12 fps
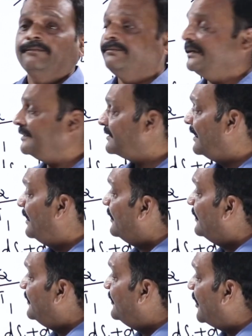Means
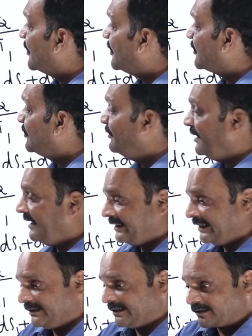in order to
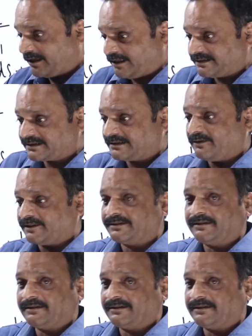maintain that constant,